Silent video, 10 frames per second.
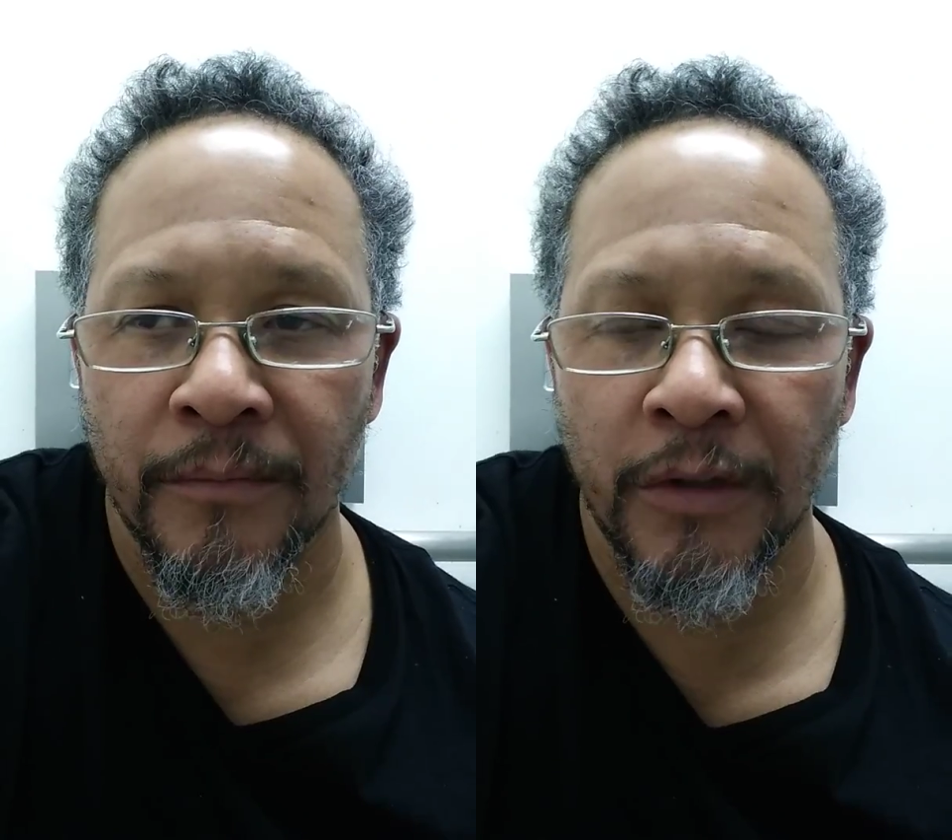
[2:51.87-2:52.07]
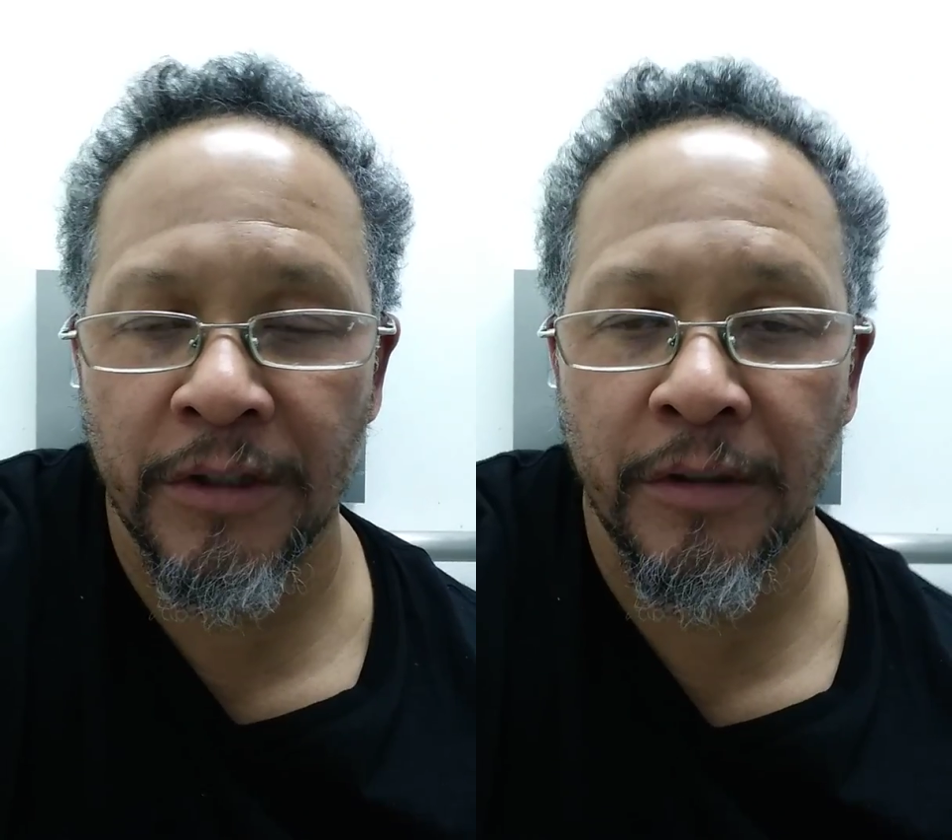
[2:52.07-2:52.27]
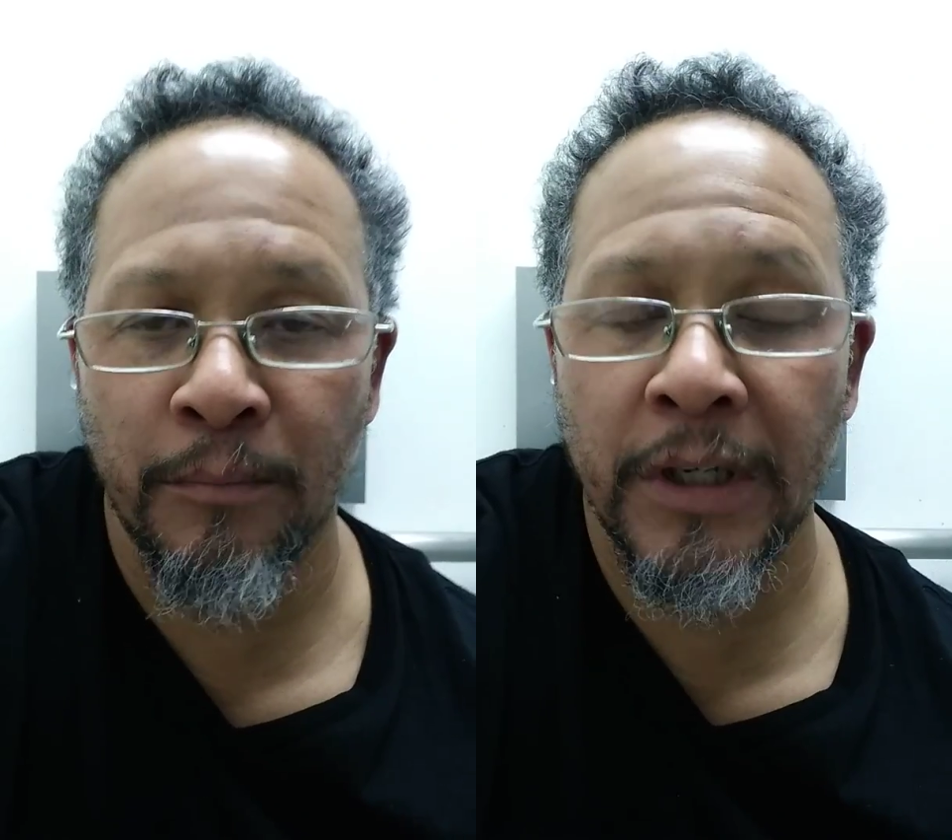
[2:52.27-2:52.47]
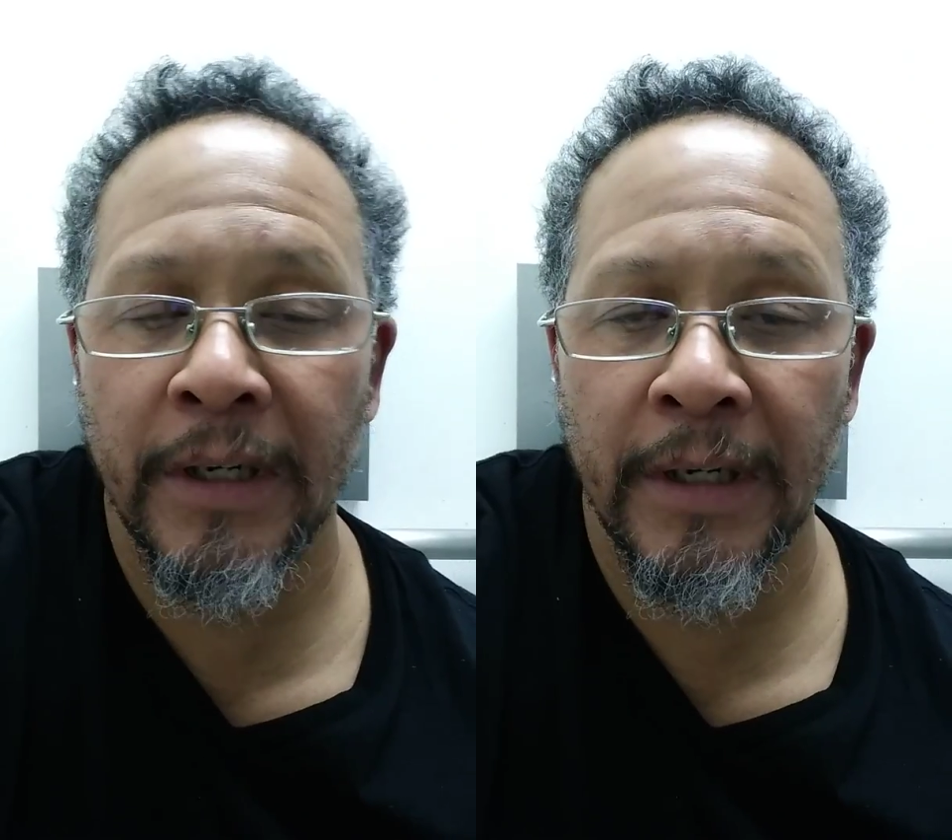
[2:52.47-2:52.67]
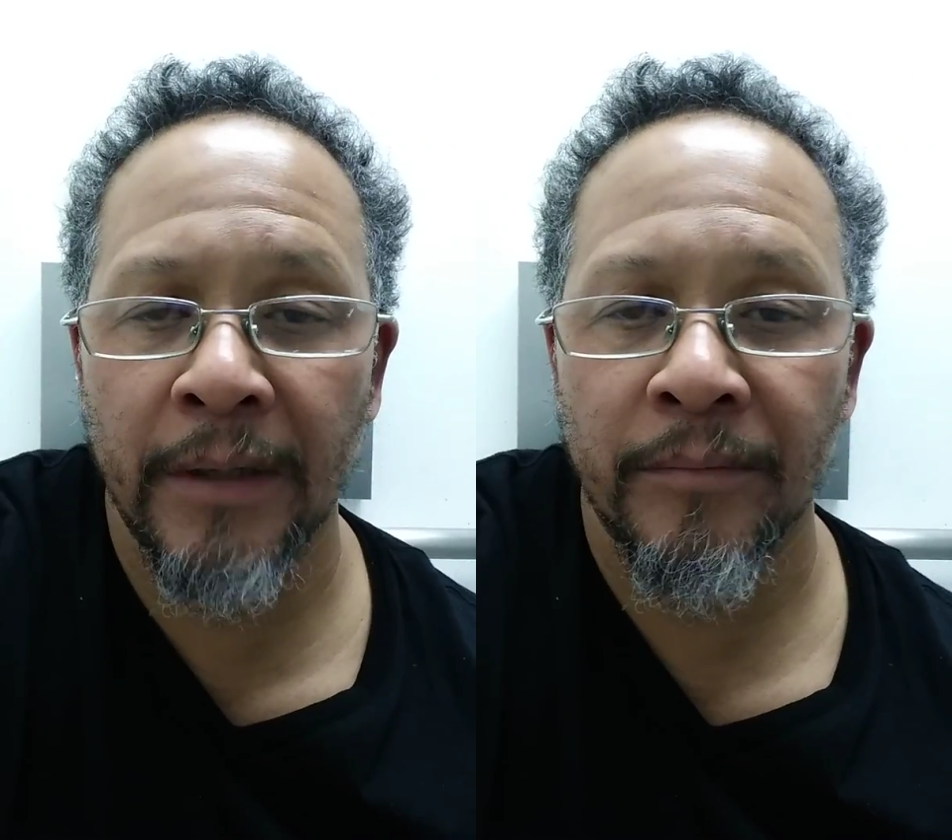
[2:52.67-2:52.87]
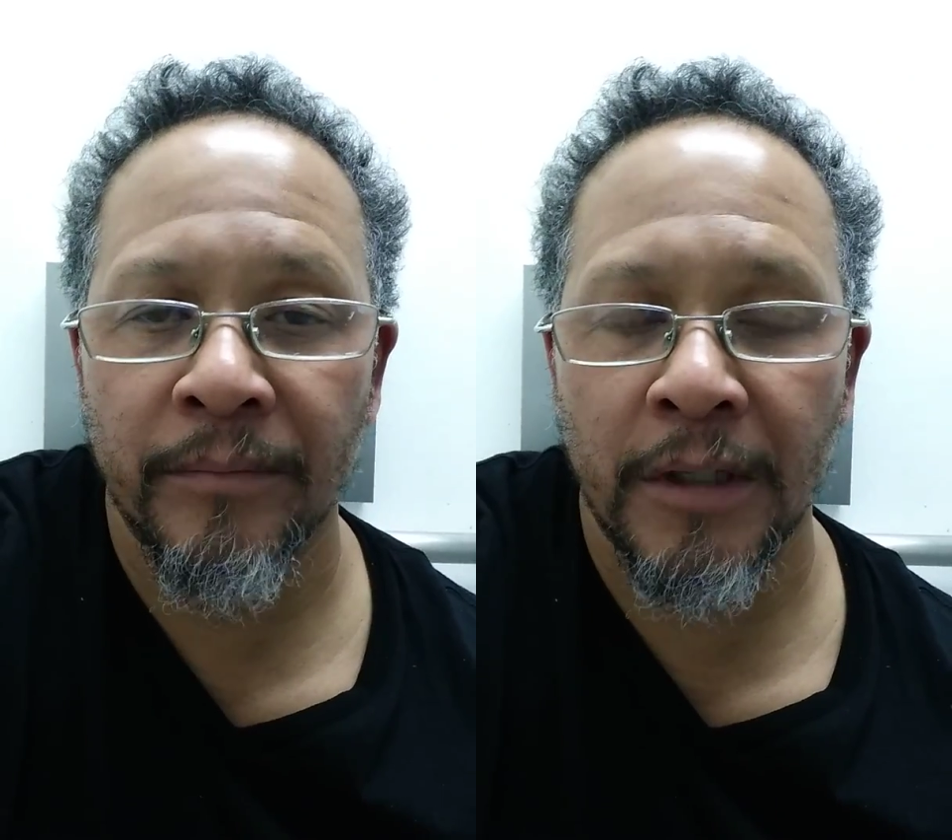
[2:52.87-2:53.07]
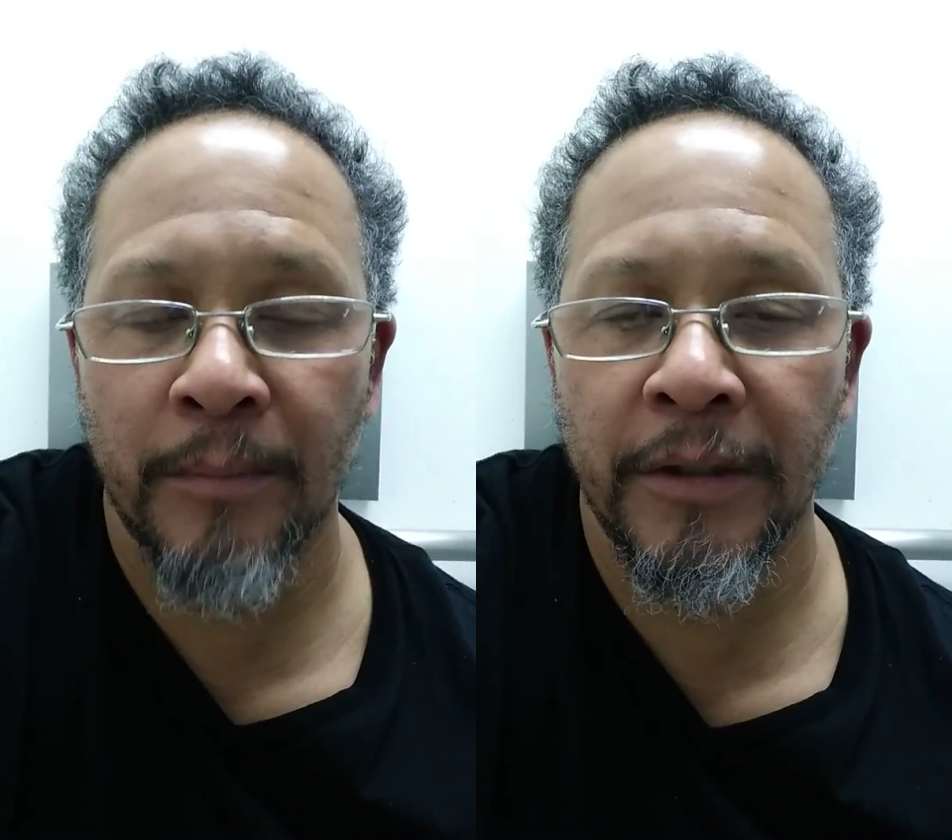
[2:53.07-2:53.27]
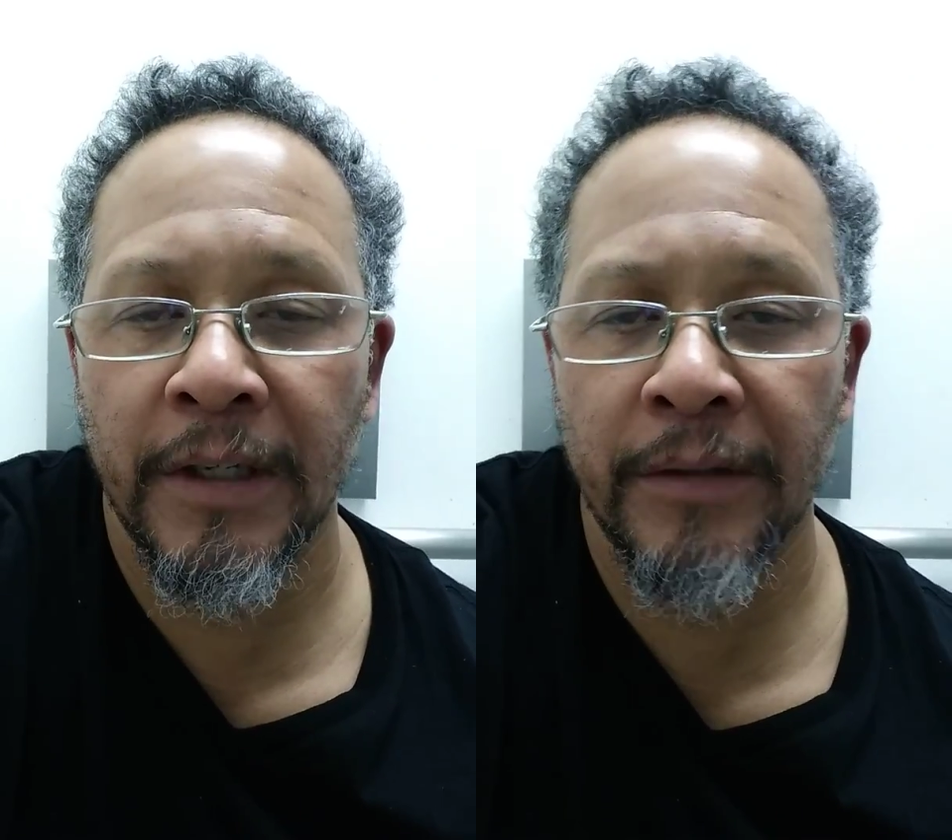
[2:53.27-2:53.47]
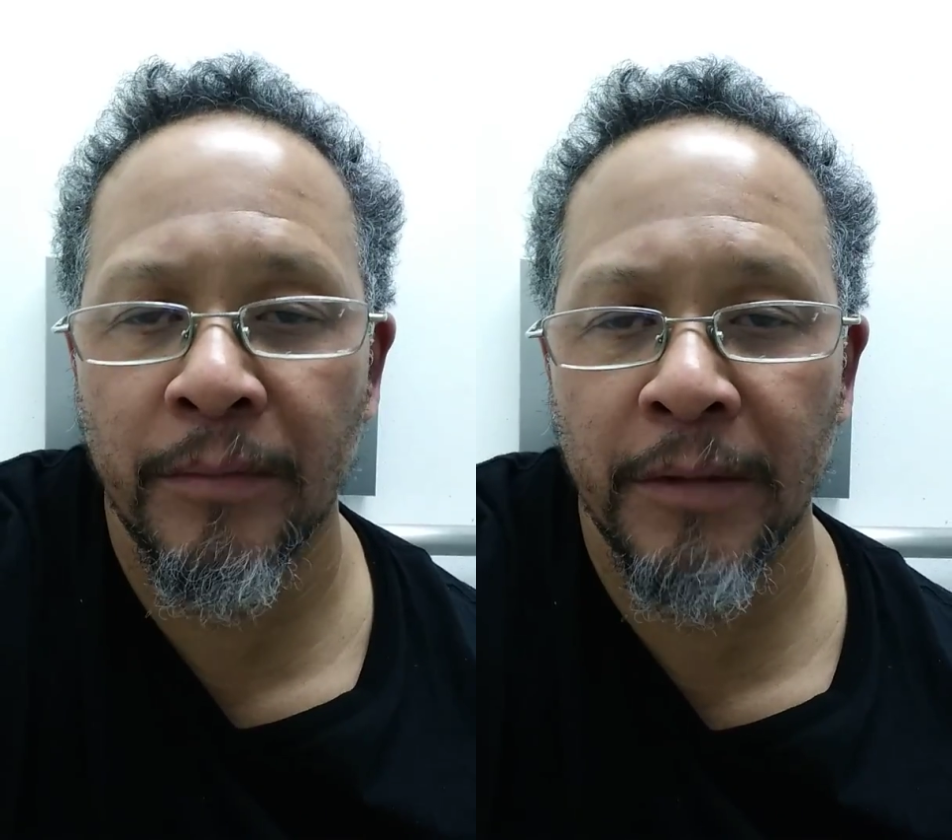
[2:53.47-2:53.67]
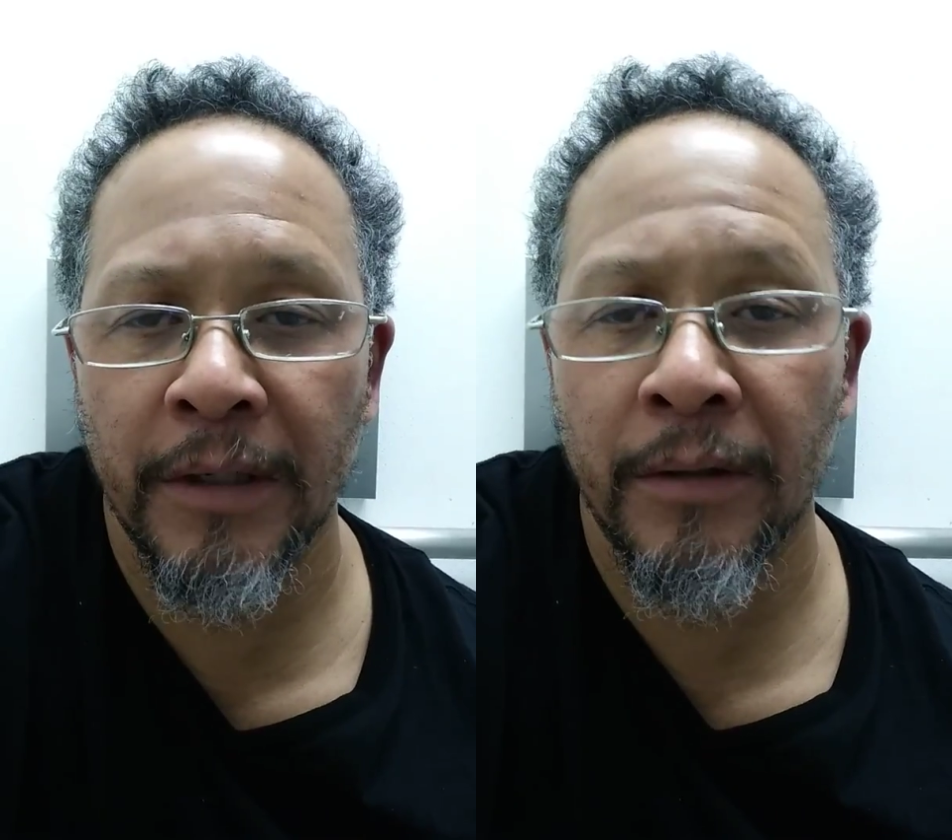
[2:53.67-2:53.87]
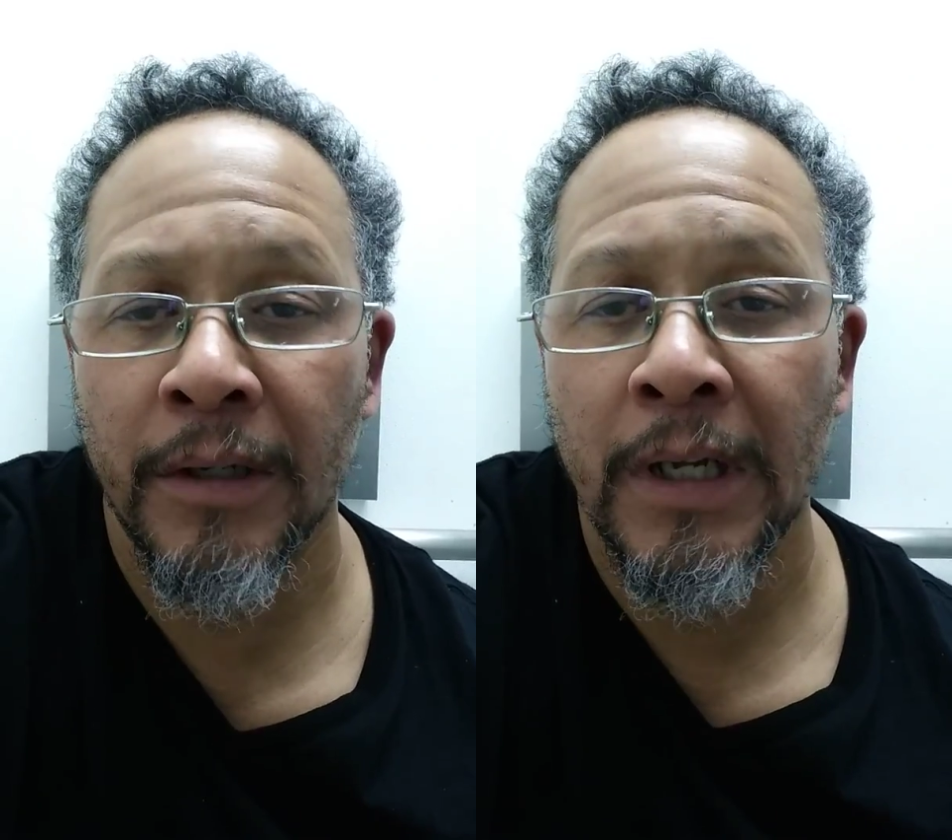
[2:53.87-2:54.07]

which is Monday, a couple of days from now,